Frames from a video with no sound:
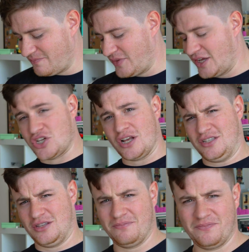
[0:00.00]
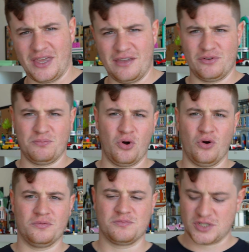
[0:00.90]
adjust them even
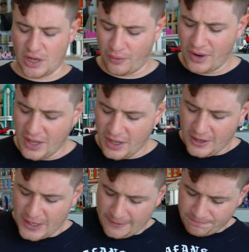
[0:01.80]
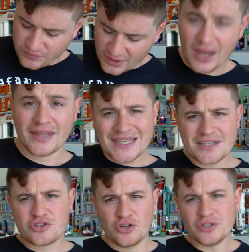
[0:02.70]
more. So I think
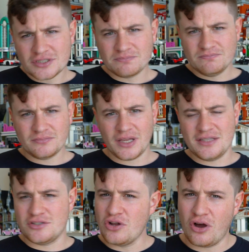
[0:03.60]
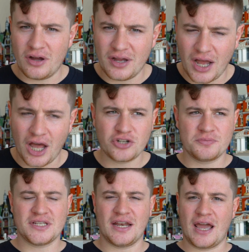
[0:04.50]
it's good. It's not
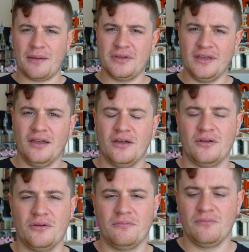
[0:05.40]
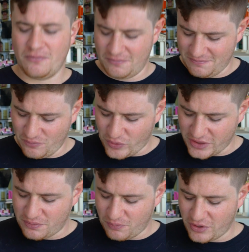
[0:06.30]
100% happy
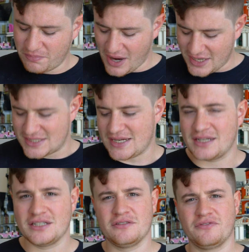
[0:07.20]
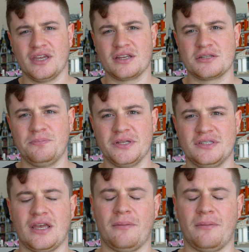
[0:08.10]
with my standards of things, but